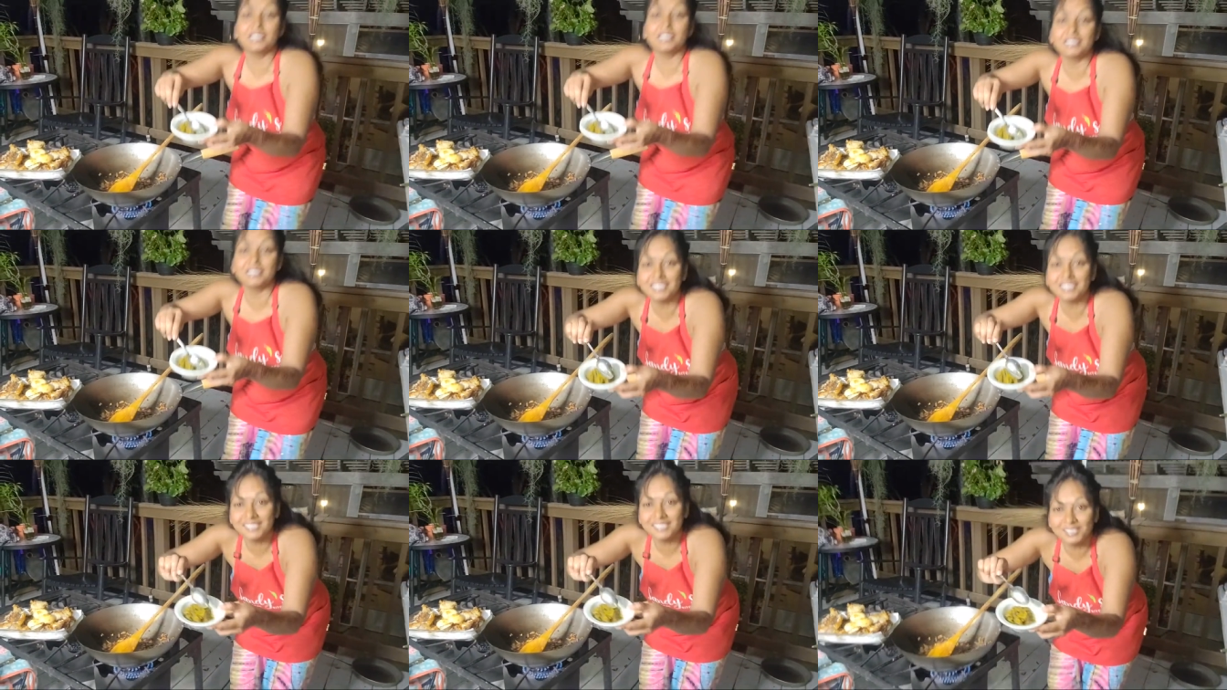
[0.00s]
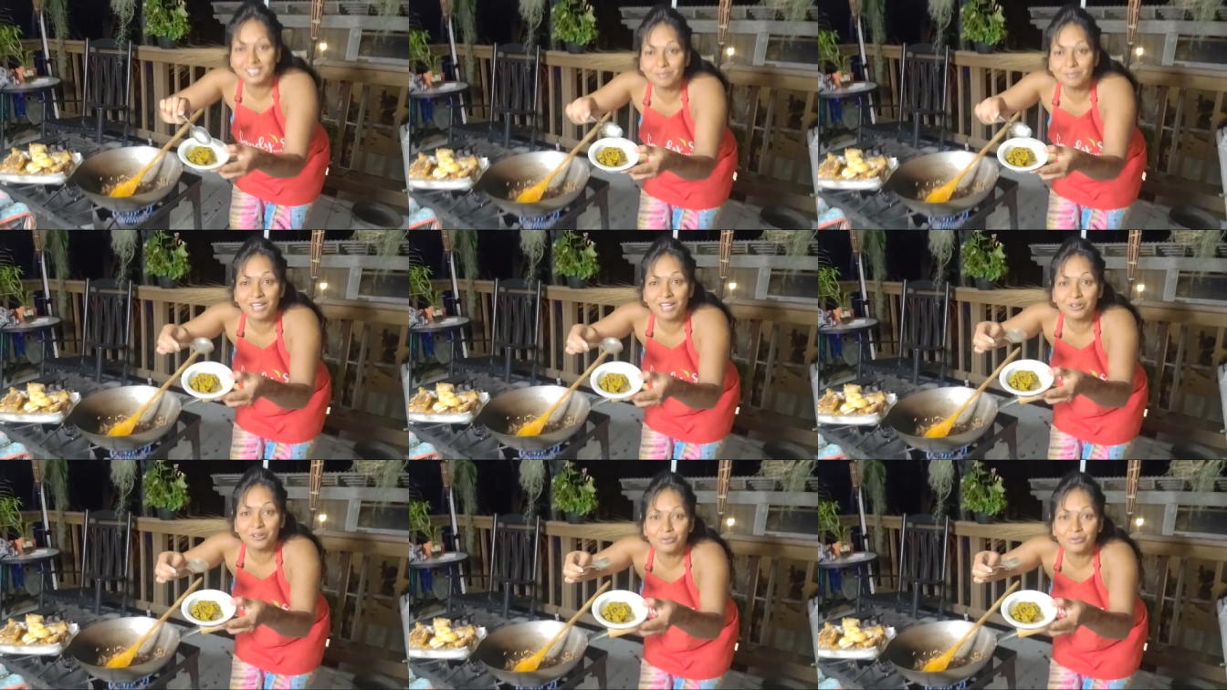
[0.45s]
this is
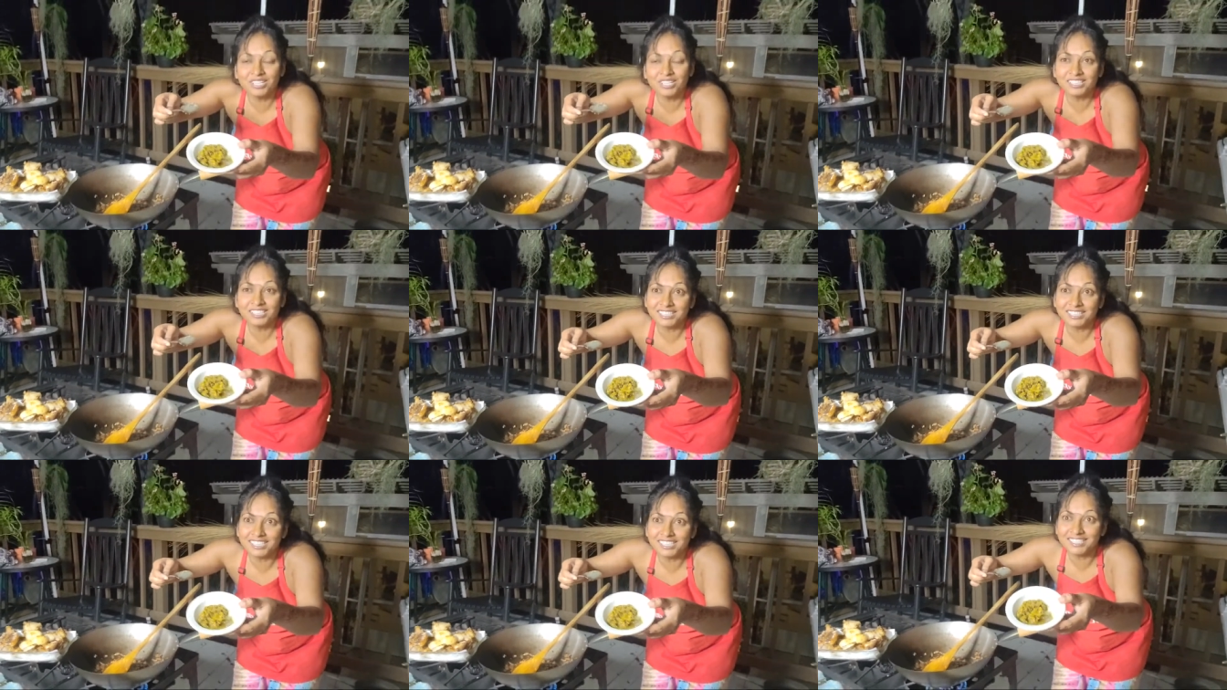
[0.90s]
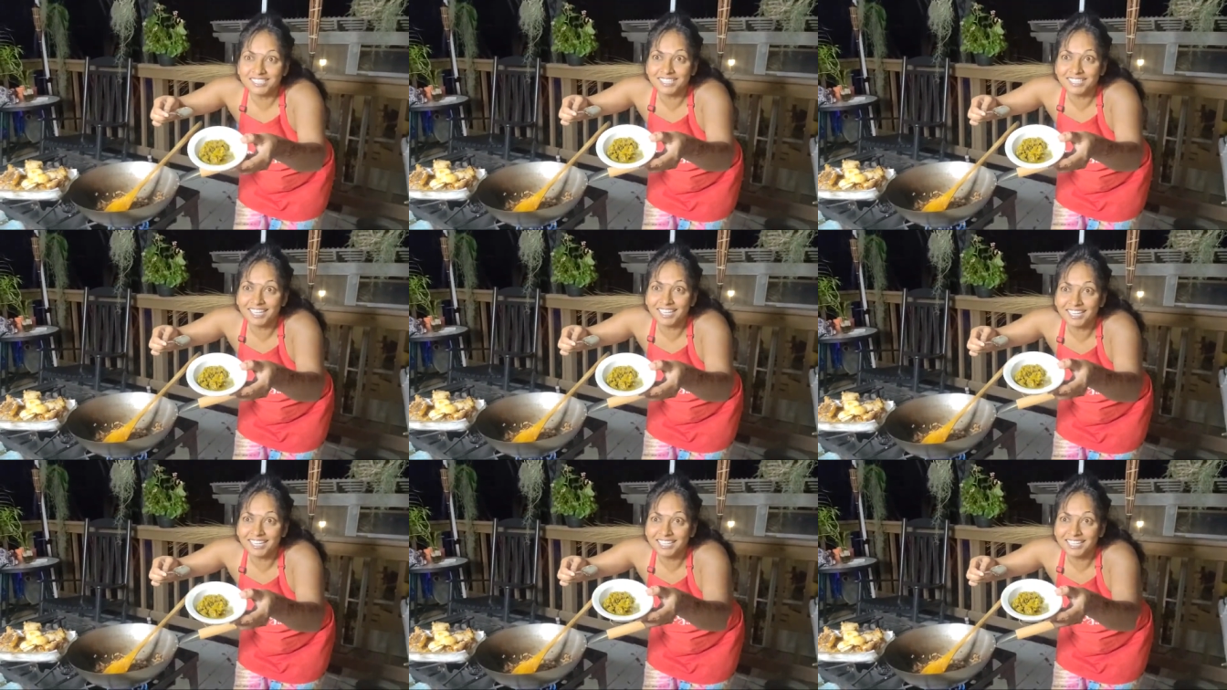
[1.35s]
my green
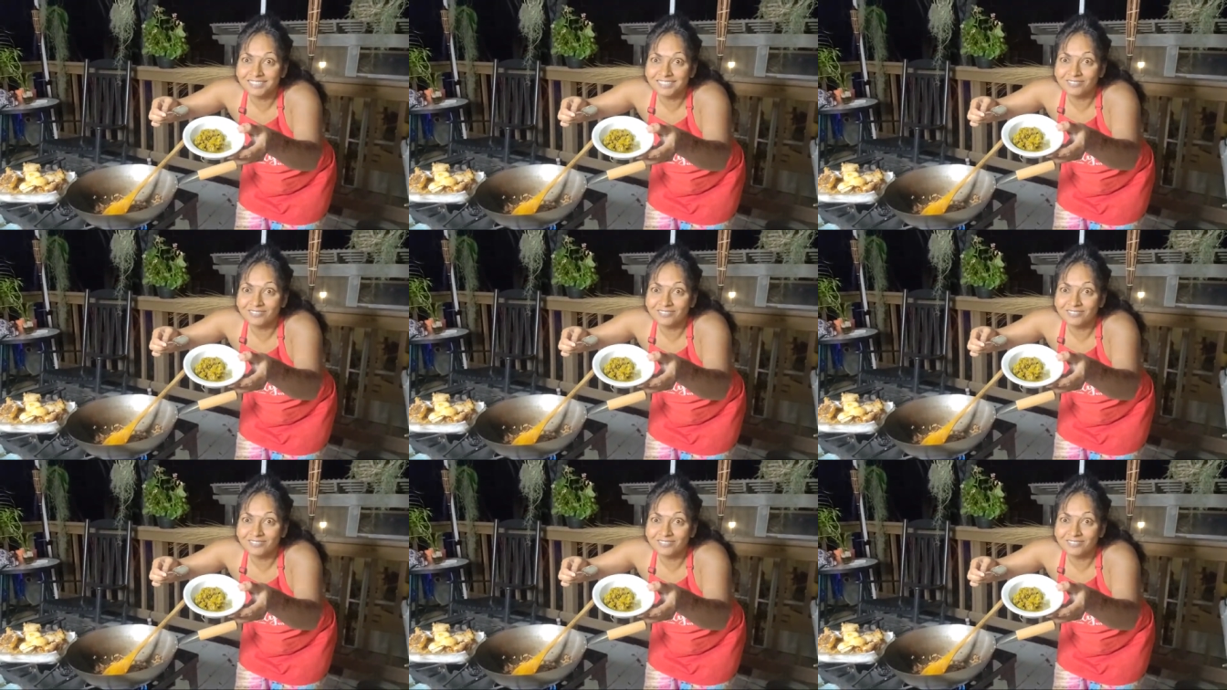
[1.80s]
seasoning,